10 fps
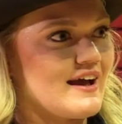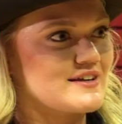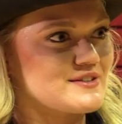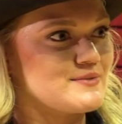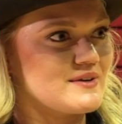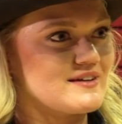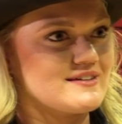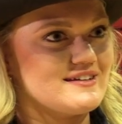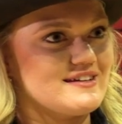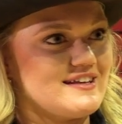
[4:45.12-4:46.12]
actually want to
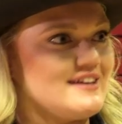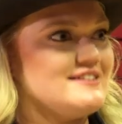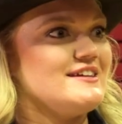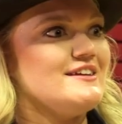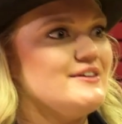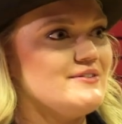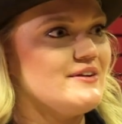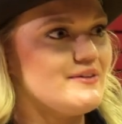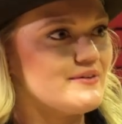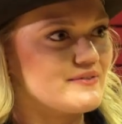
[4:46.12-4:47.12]
continue
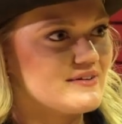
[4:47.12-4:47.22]
to do?